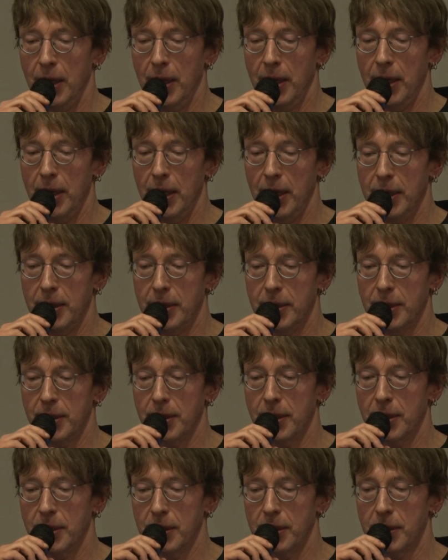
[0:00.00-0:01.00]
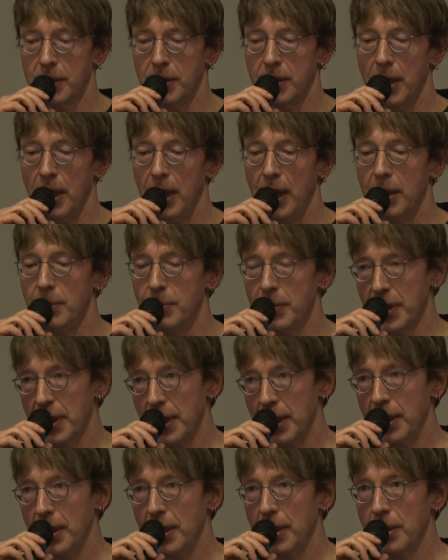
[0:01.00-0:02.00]
And
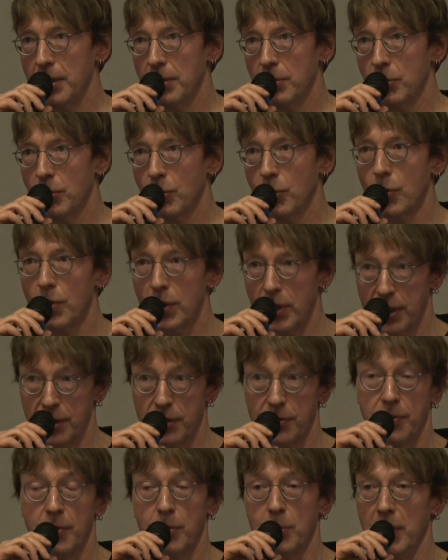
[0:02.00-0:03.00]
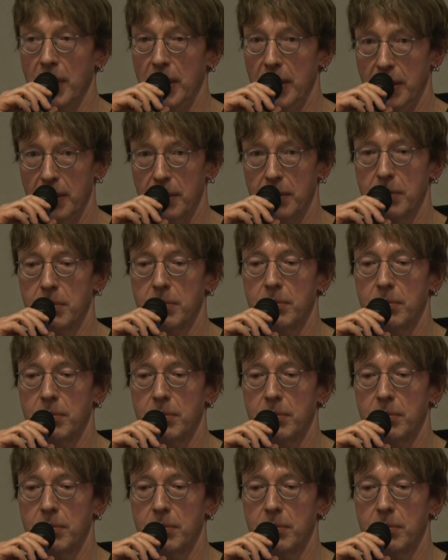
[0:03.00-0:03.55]
Ibogaine worked for me.